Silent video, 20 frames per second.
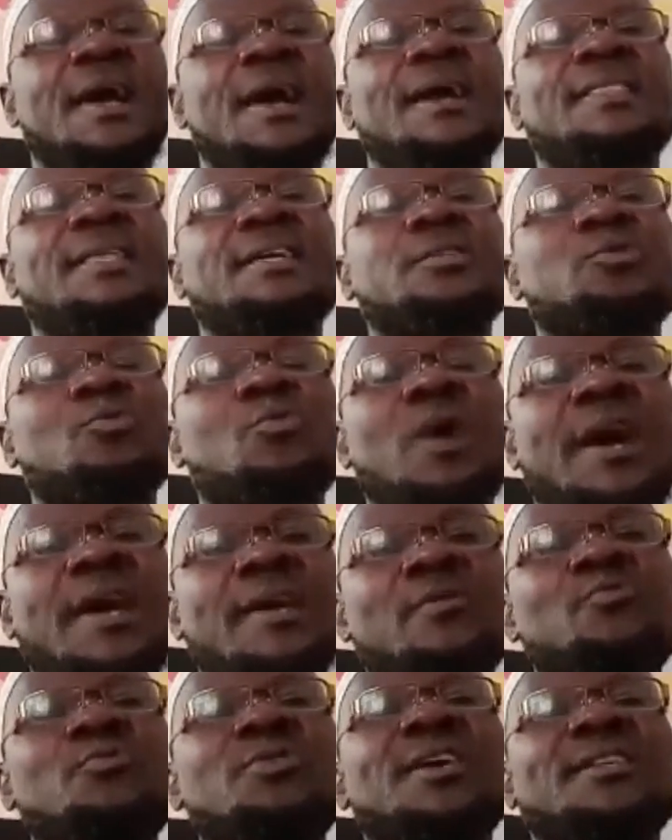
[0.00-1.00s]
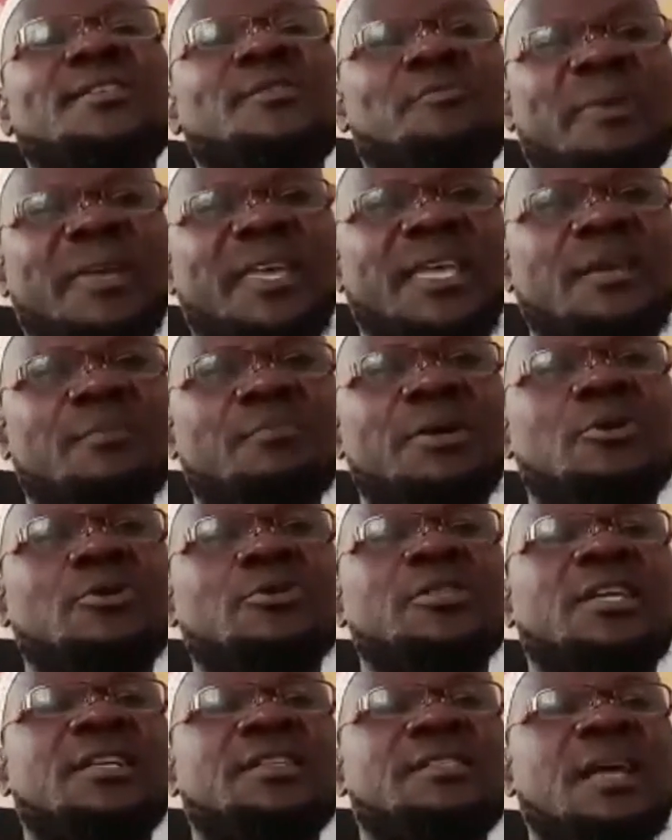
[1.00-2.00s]
And that's why we are speaking
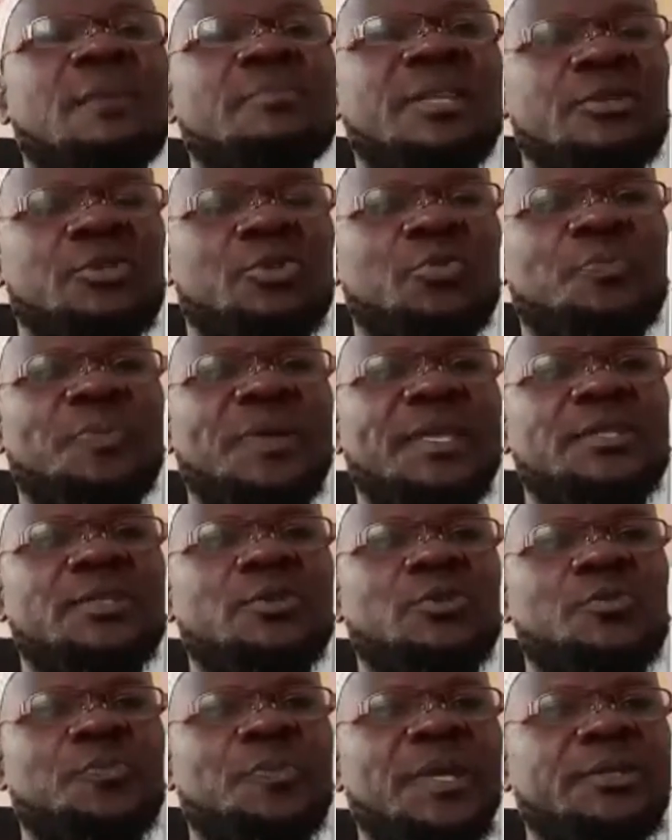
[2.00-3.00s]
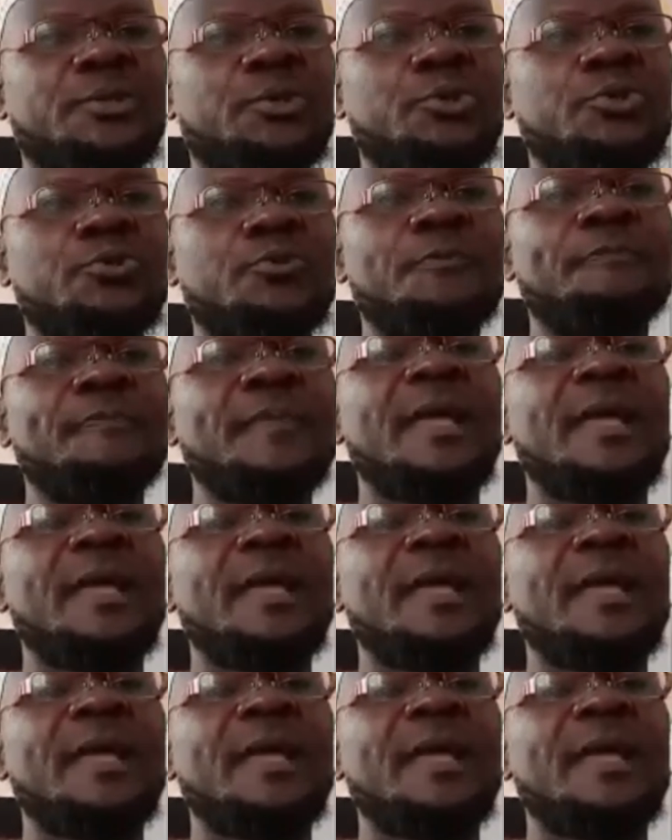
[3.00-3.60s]
because there is something to, to speak to you.